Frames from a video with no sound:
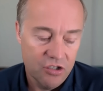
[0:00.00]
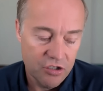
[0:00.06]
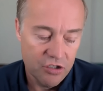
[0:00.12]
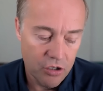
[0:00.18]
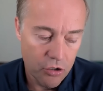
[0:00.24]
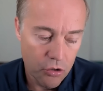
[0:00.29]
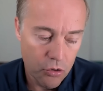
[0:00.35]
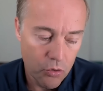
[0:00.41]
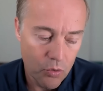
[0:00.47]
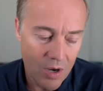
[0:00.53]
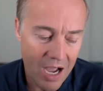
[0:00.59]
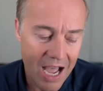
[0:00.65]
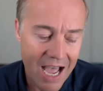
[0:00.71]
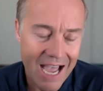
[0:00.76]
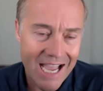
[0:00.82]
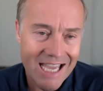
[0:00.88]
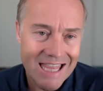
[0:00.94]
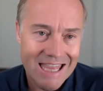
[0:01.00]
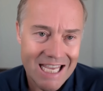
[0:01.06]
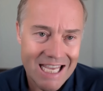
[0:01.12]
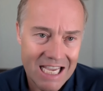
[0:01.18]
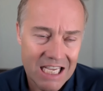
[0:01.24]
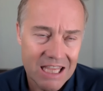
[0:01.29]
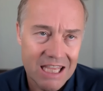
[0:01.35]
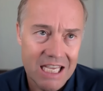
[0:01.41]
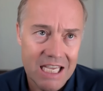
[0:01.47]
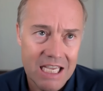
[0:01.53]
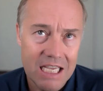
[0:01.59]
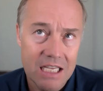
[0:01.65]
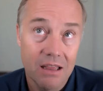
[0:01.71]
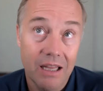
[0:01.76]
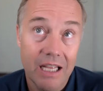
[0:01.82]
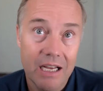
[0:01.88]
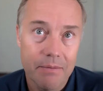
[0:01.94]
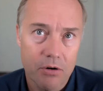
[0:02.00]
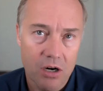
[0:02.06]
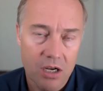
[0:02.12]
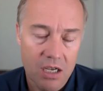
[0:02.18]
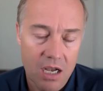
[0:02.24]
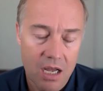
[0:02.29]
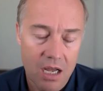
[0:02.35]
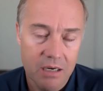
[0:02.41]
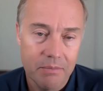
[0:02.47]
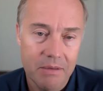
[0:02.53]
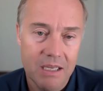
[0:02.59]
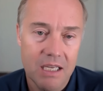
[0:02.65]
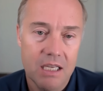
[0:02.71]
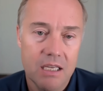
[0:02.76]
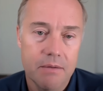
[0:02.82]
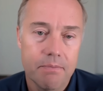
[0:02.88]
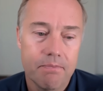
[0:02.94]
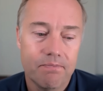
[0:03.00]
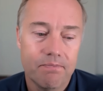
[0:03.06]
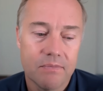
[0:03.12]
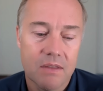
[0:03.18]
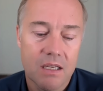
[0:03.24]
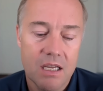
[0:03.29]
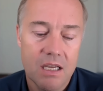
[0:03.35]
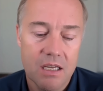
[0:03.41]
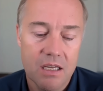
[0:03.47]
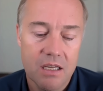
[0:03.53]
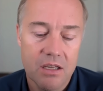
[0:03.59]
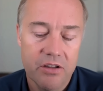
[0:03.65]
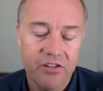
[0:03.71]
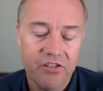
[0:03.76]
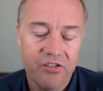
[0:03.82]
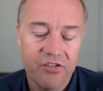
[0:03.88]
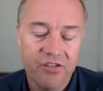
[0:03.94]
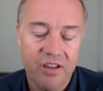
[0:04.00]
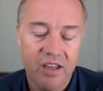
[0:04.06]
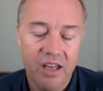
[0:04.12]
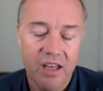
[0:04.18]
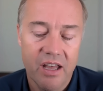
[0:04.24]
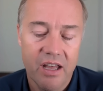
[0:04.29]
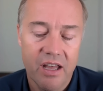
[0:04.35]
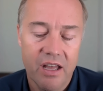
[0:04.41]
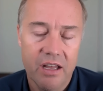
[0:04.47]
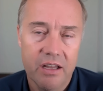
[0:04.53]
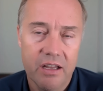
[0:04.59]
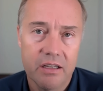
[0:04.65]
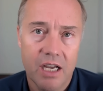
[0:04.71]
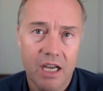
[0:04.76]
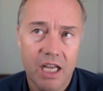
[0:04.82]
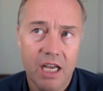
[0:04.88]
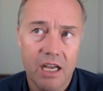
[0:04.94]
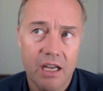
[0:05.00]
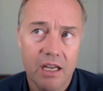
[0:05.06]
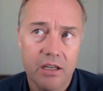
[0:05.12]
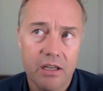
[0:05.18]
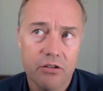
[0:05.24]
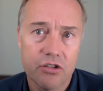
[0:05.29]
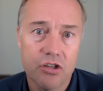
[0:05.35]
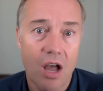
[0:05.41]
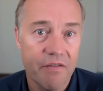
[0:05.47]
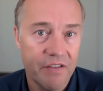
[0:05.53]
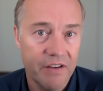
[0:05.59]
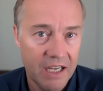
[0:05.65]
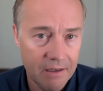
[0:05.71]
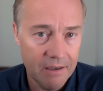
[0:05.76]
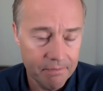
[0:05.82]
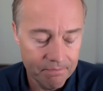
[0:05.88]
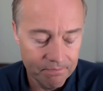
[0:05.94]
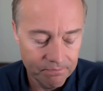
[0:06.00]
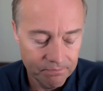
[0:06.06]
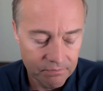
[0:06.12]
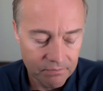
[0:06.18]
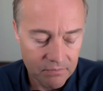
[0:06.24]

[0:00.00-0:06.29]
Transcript: So I think the labor economy is uh, uh, softening.